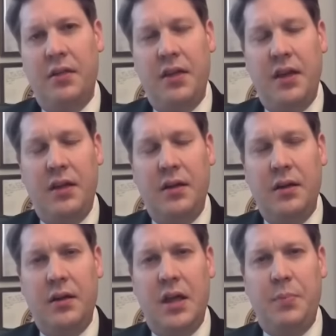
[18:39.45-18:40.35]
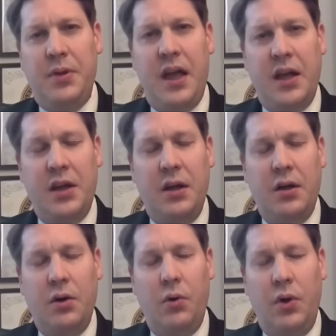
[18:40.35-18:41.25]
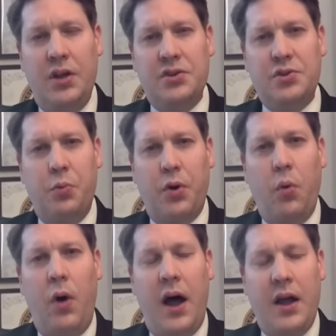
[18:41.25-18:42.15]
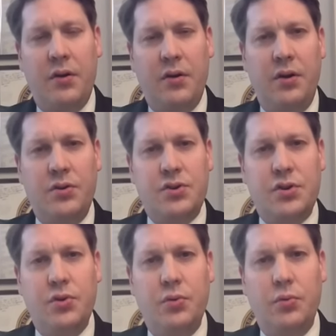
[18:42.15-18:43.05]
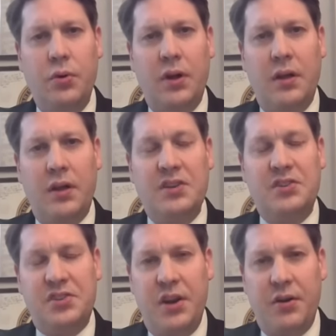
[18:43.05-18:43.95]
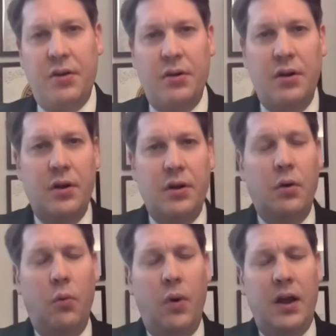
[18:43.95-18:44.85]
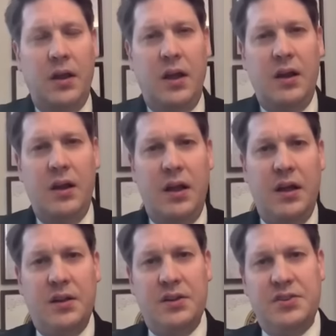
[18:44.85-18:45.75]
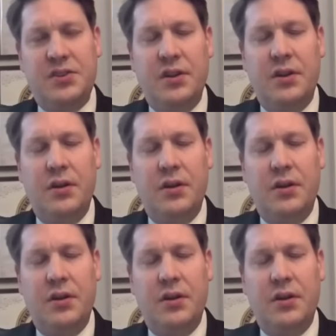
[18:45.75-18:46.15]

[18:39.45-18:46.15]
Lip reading: the EPA is required to consider when it is